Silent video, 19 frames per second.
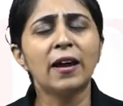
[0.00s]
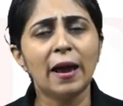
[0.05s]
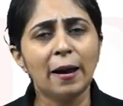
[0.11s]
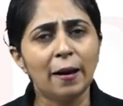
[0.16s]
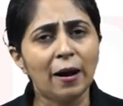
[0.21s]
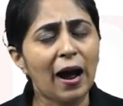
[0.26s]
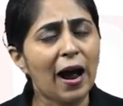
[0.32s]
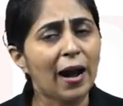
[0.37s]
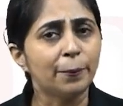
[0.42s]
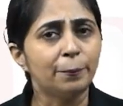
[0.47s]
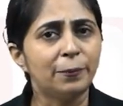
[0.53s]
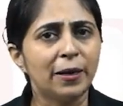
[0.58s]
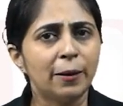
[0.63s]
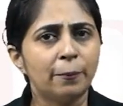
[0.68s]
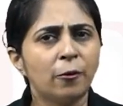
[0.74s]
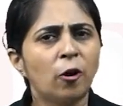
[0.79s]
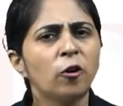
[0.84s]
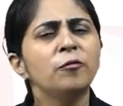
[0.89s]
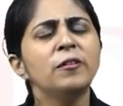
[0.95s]

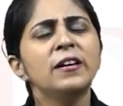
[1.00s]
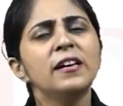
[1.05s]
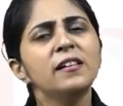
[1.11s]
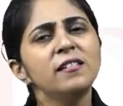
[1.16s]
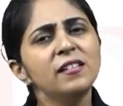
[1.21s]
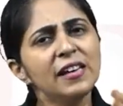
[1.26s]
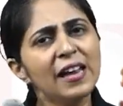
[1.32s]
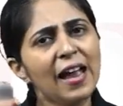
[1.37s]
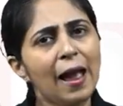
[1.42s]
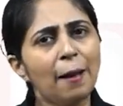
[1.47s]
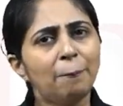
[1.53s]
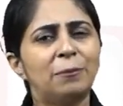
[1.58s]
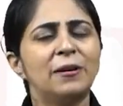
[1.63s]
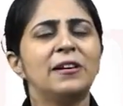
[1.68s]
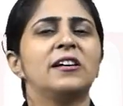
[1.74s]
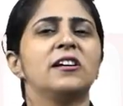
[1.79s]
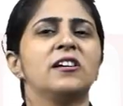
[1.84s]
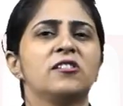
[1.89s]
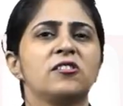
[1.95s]
RBM, or we can say
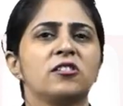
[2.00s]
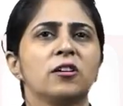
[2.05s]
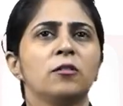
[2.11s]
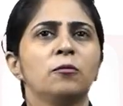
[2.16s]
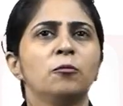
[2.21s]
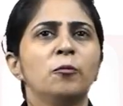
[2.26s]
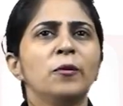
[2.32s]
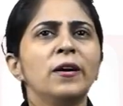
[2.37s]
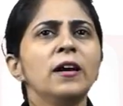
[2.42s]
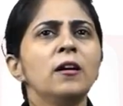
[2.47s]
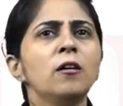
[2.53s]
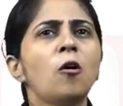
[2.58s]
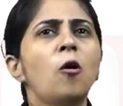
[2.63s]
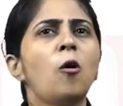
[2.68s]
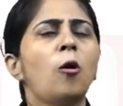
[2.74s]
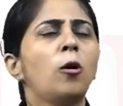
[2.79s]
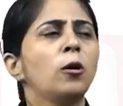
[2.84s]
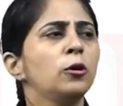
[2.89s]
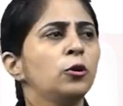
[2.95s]
application. Where
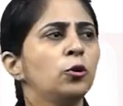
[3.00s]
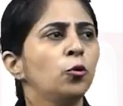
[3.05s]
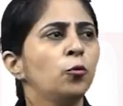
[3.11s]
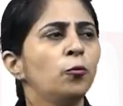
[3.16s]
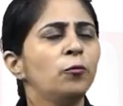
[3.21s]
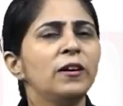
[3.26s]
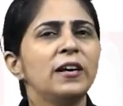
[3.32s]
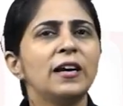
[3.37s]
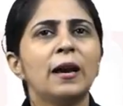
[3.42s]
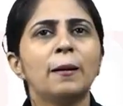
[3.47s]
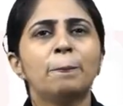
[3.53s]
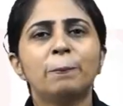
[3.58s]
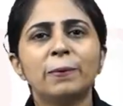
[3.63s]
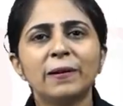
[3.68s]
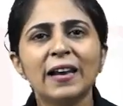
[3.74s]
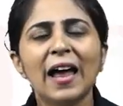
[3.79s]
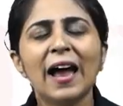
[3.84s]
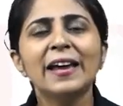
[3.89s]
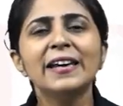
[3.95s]
all do we
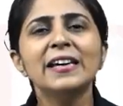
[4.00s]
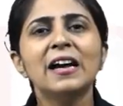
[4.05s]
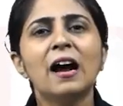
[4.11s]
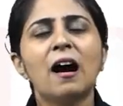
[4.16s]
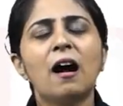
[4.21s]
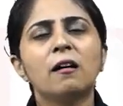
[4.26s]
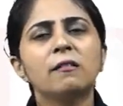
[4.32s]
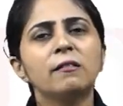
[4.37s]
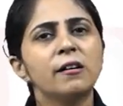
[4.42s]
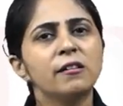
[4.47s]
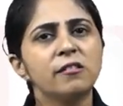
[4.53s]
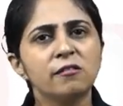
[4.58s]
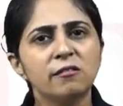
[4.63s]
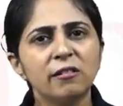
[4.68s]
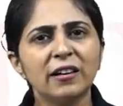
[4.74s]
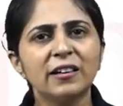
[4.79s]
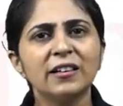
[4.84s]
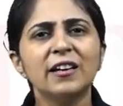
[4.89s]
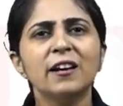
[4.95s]
apply our
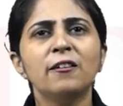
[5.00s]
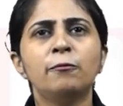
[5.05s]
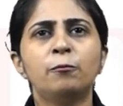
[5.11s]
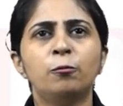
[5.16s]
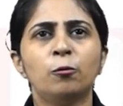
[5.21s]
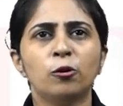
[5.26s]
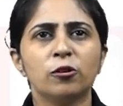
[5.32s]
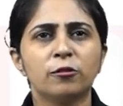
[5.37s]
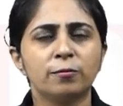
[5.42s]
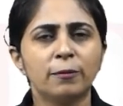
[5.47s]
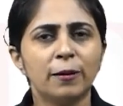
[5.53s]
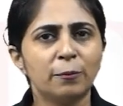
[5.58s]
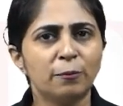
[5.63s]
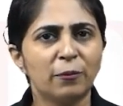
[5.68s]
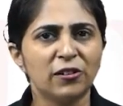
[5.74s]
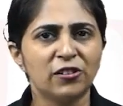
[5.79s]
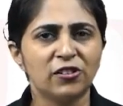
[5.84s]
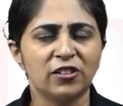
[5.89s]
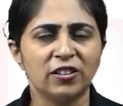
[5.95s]
restrictive Boltzmann
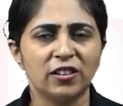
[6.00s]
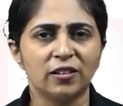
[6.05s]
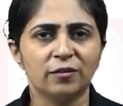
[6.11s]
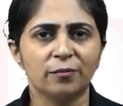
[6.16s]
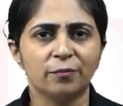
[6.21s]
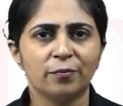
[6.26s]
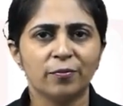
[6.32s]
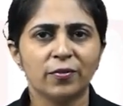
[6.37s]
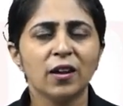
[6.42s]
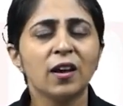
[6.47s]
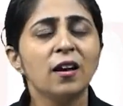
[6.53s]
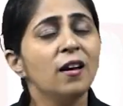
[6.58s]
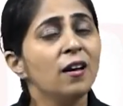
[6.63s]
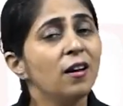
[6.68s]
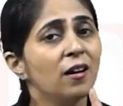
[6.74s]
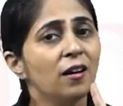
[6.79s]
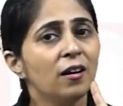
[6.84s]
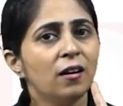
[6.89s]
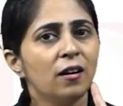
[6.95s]
machine?
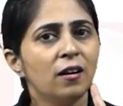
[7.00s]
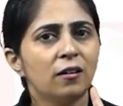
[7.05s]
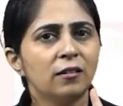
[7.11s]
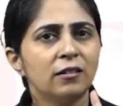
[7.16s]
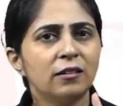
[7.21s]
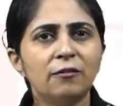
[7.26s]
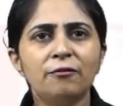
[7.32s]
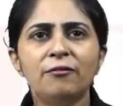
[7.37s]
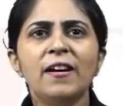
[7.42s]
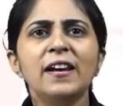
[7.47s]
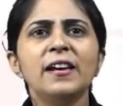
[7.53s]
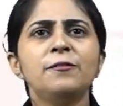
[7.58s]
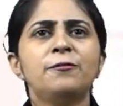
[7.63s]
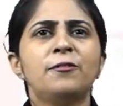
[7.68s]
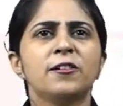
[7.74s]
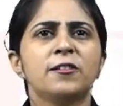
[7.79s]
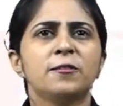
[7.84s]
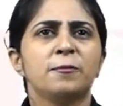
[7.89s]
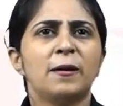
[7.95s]
The very
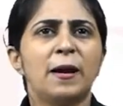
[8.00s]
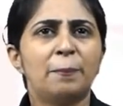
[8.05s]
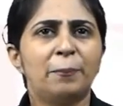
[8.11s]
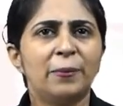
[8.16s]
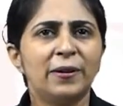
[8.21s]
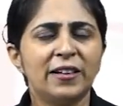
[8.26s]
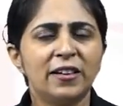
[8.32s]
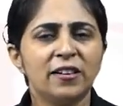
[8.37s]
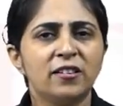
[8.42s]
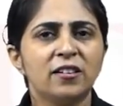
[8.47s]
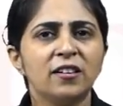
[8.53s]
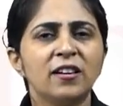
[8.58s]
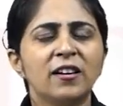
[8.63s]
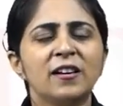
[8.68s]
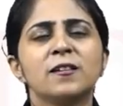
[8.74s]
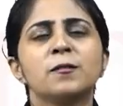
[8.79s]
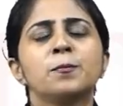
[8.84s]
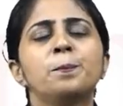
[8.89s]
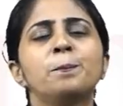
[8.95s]
first application
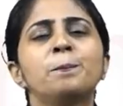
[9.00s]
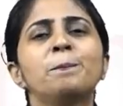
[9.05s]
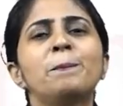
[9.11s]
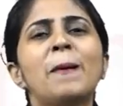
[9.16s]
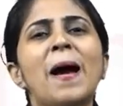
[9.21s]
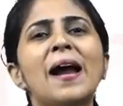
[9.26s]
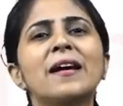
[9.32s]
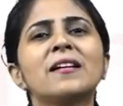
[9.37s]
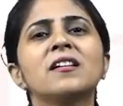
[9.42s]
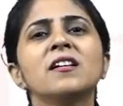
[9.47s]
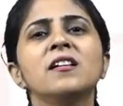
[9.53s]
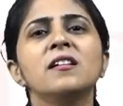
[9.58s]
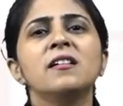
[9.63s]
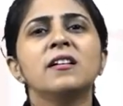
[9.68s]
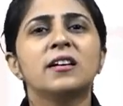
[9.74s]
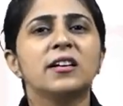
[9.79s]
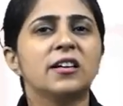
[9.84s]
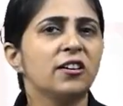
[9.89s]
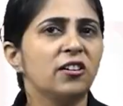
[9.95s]
is pattern
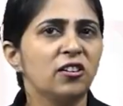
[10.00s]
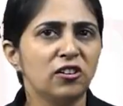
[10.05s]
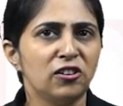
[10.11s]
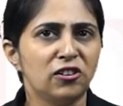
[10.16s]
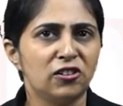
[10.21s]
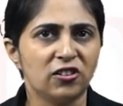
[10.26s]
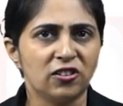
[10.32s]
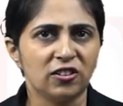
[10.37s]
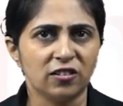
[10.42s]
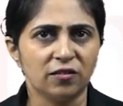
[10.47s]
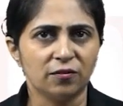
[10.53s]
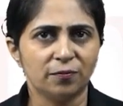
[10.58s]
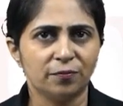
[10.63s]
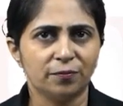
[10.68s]
recognition.